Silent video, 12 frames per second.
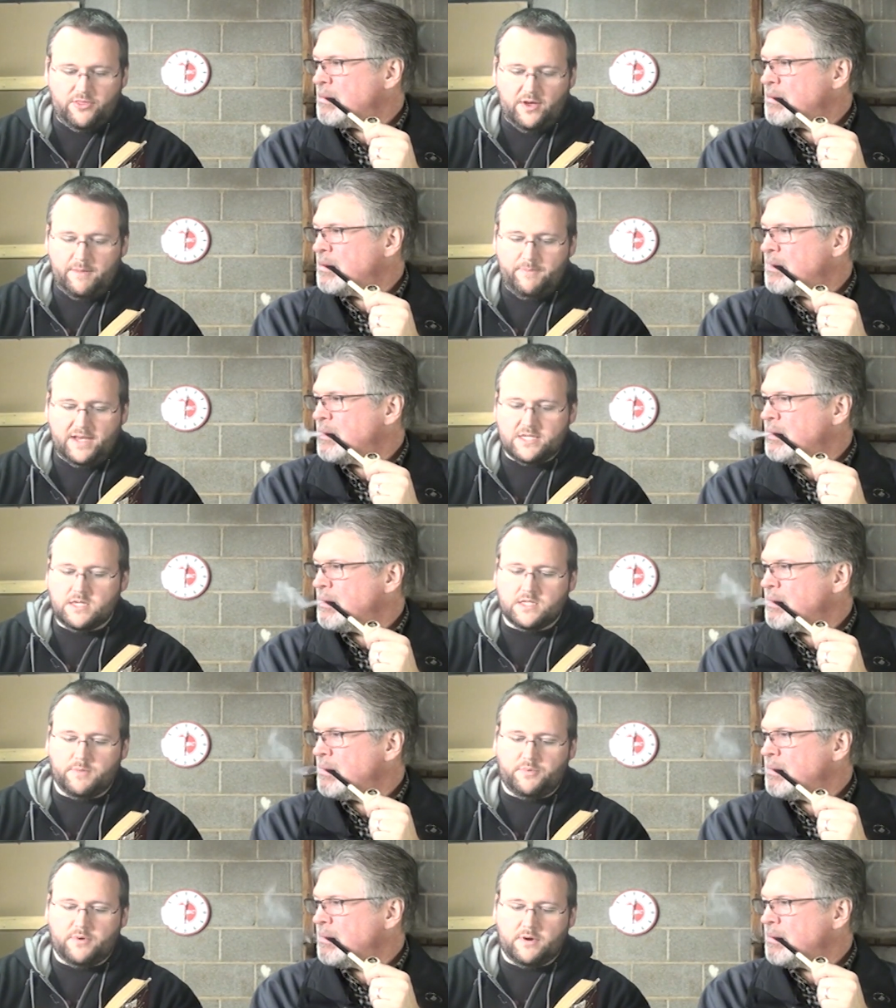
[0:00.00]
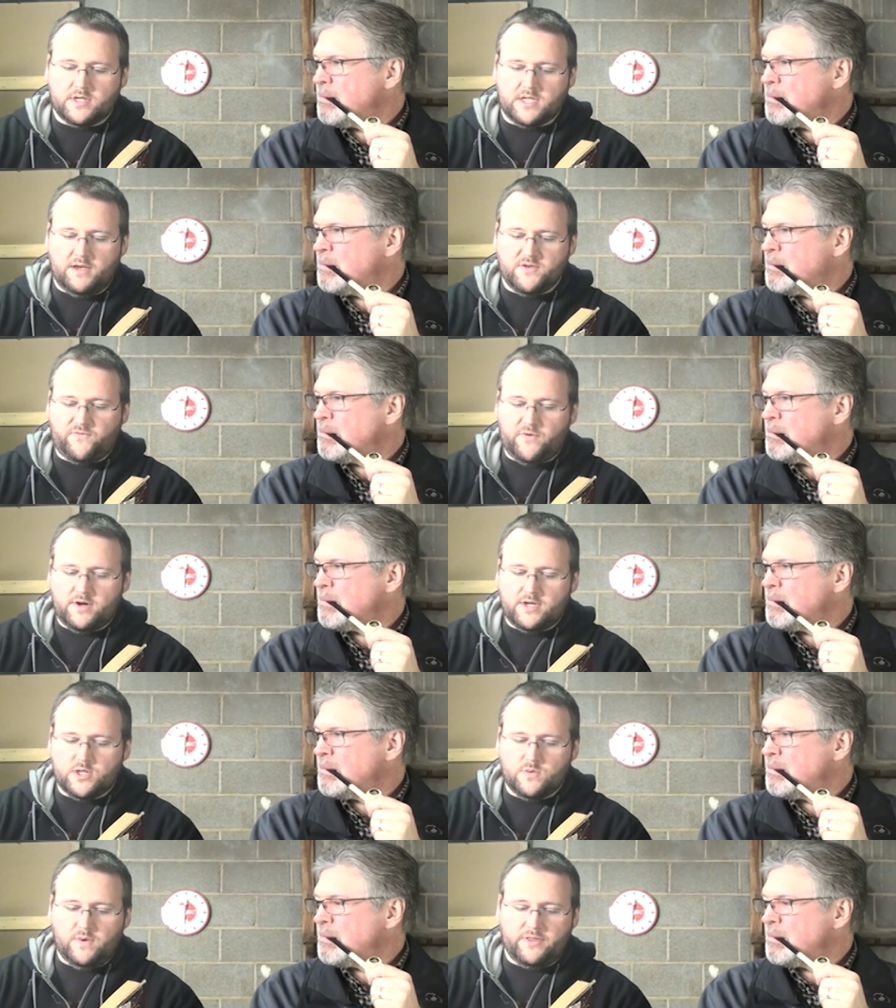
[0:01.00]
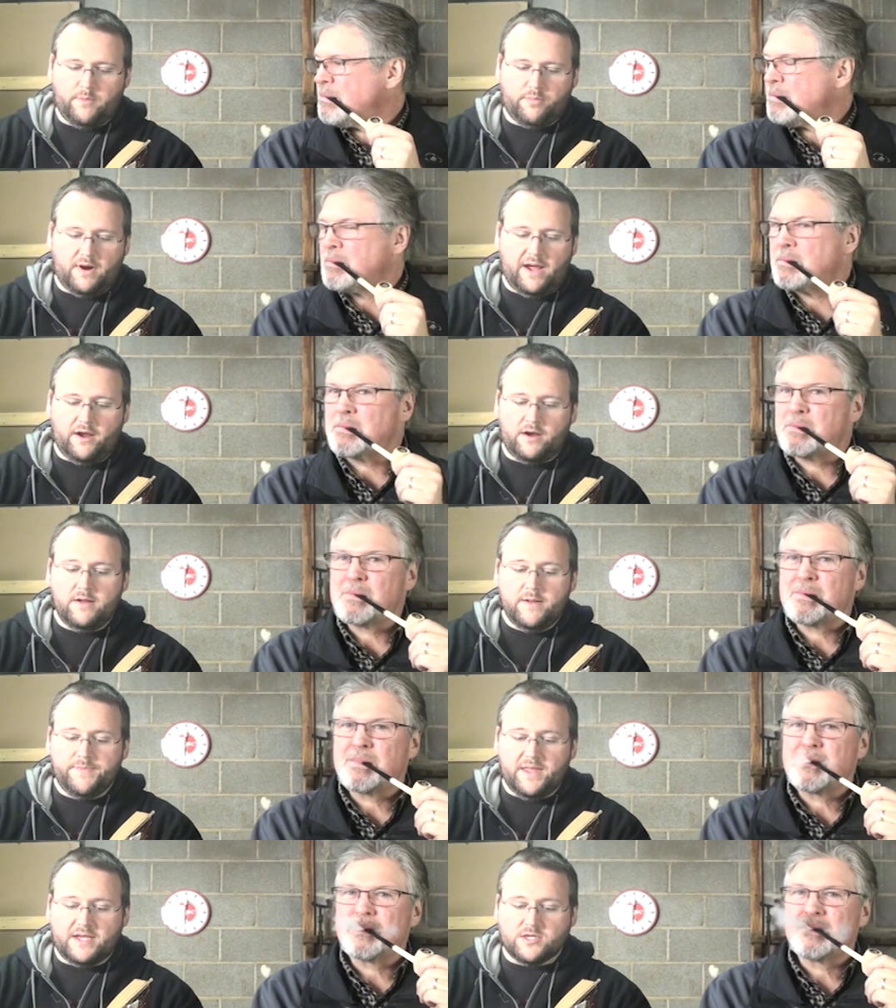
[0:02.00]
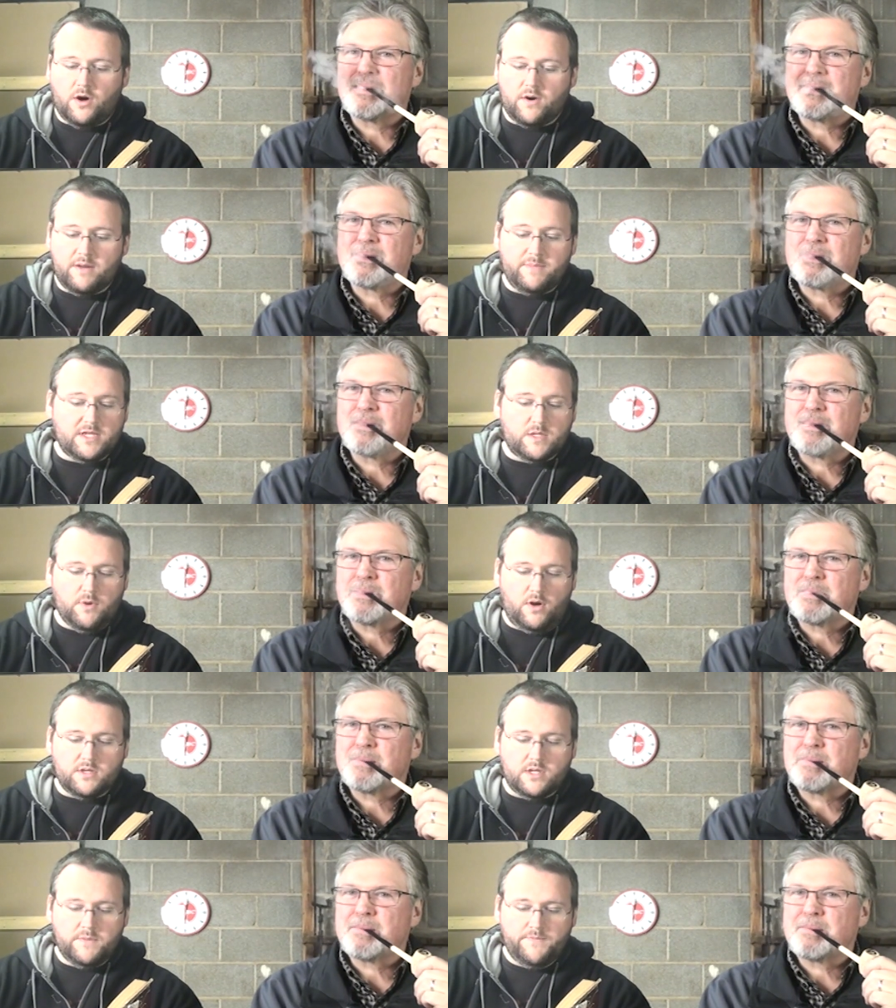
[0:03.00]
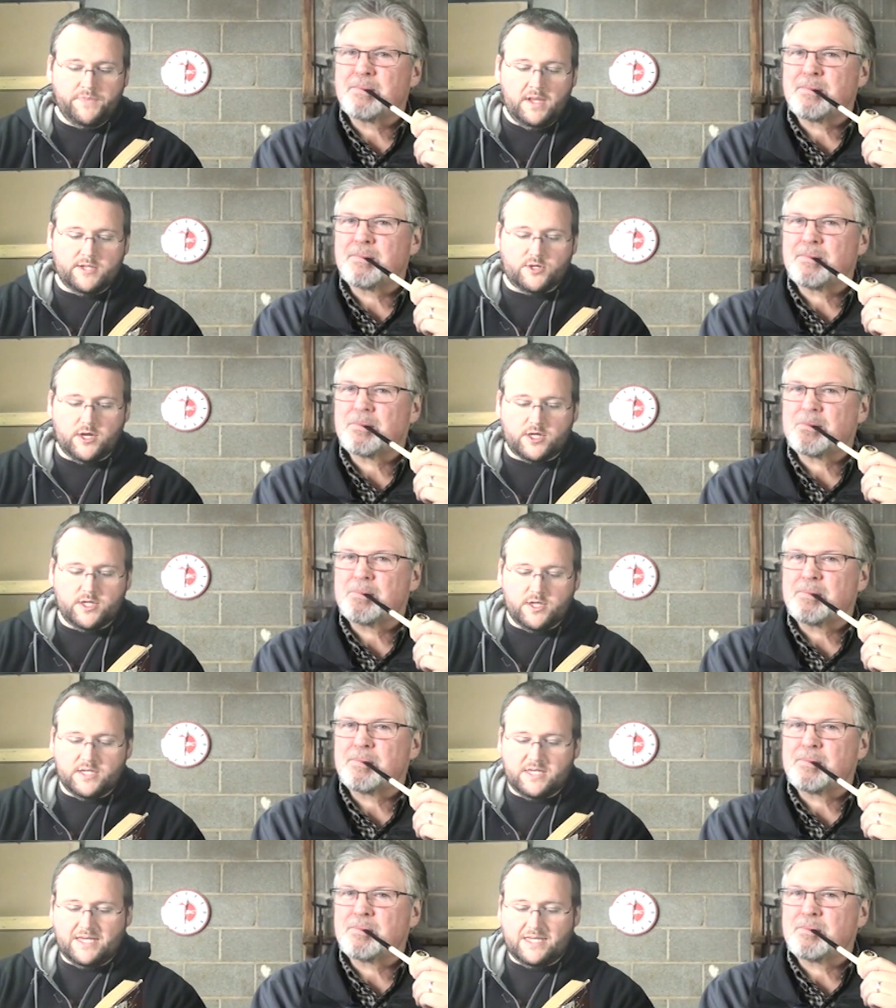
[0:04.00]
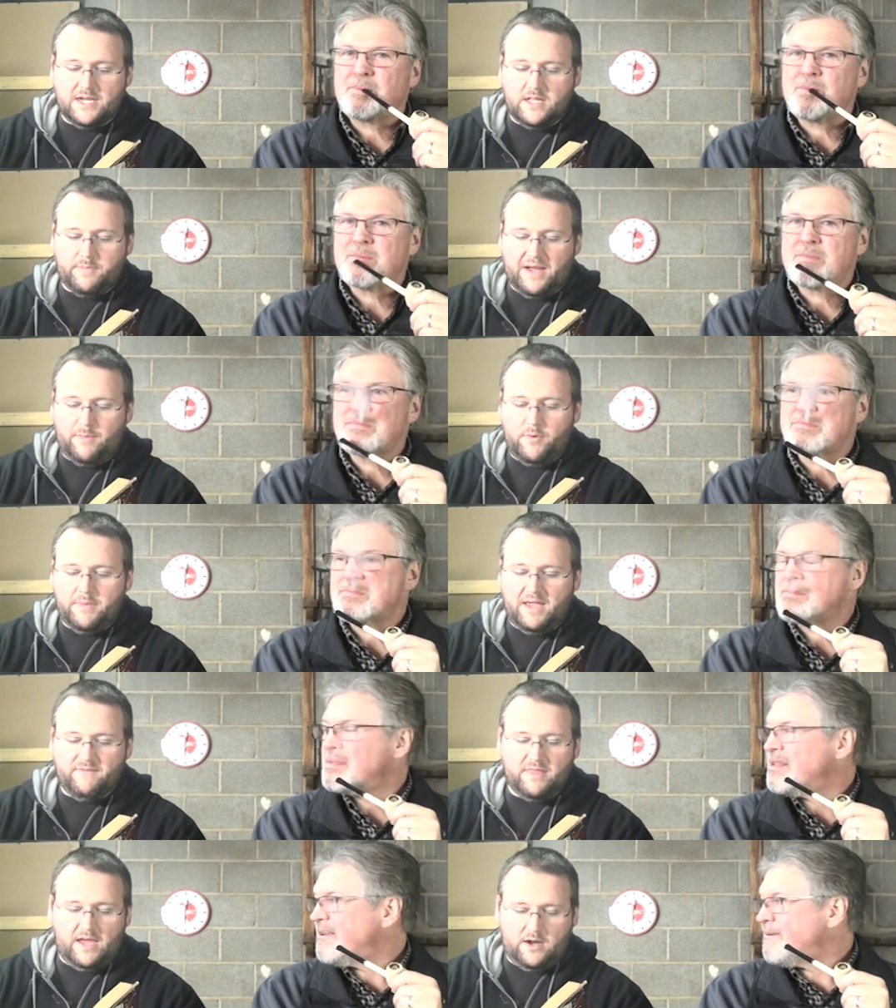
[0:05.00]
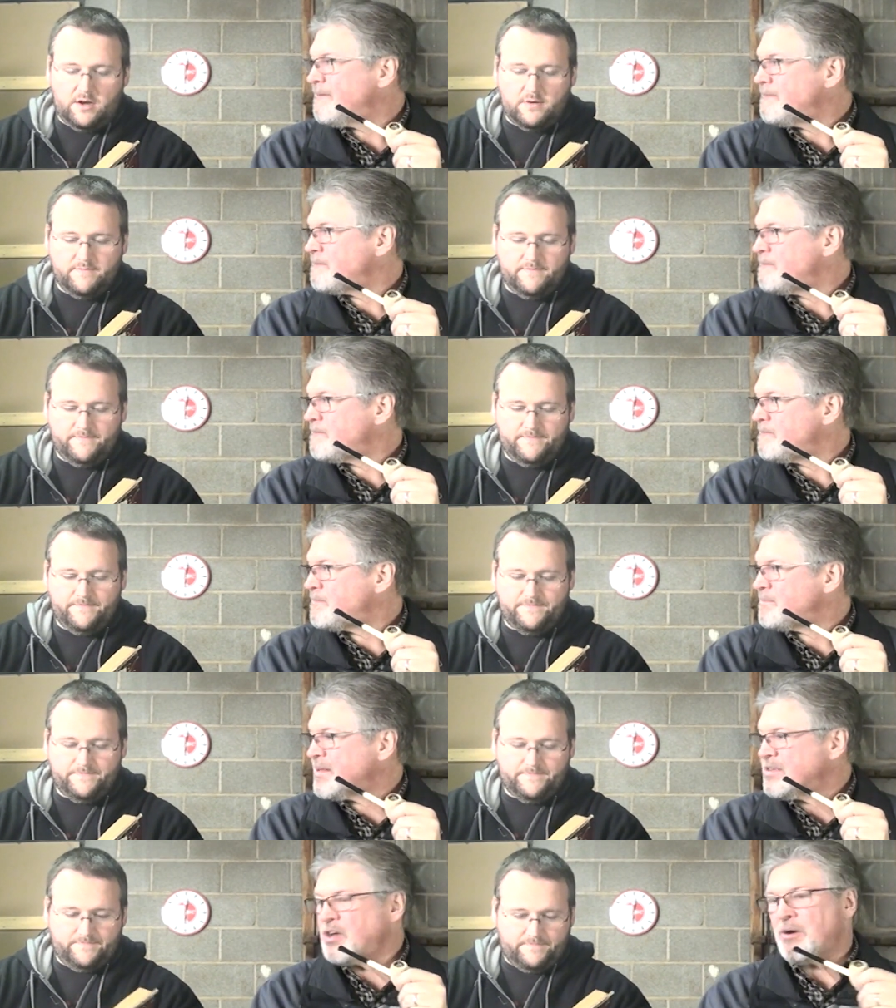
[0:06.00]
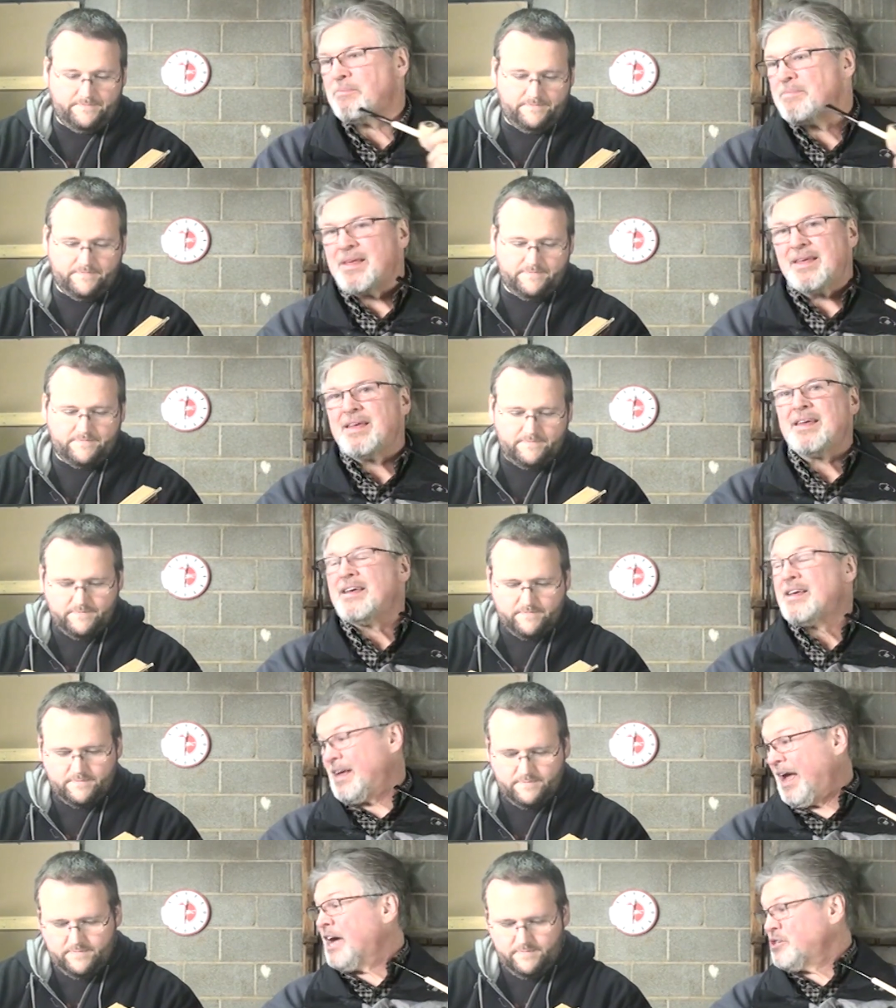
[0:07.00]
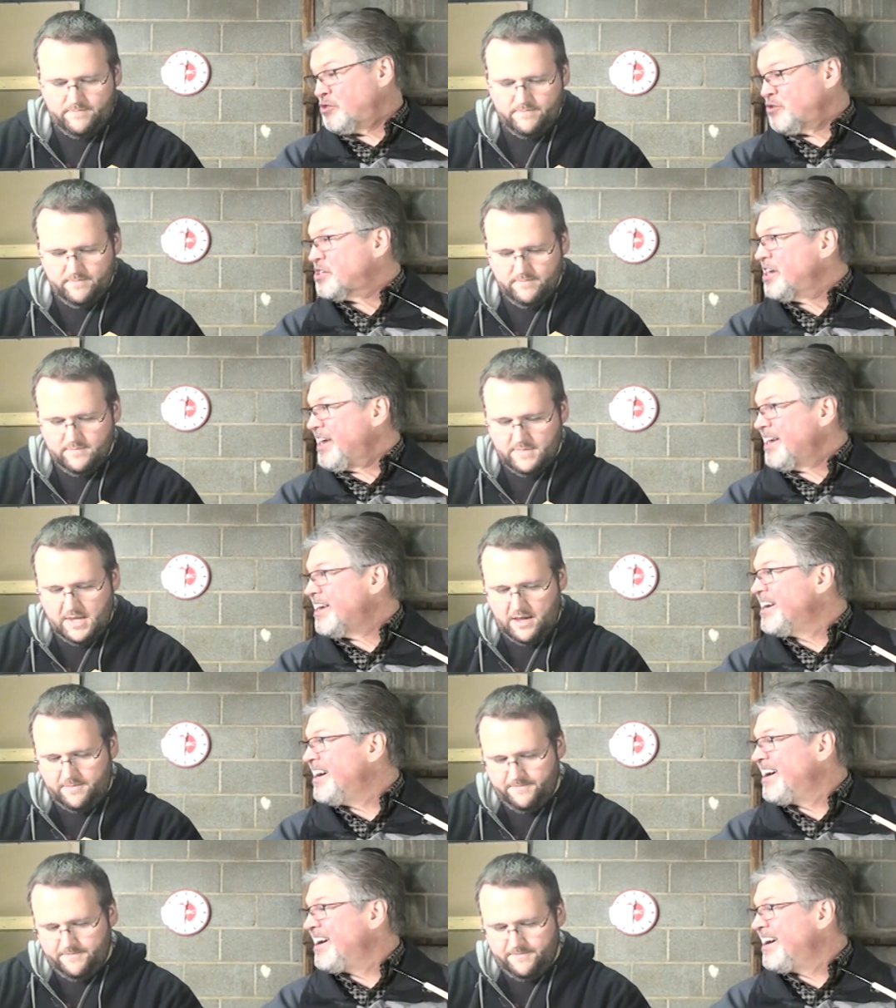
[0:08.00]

Speaker 1: thought best to support ourselves furnished with a briar that has already been smoked. Instructions on seasoning the pipe will be given
Speaker 2: later. So, as you see, yeah,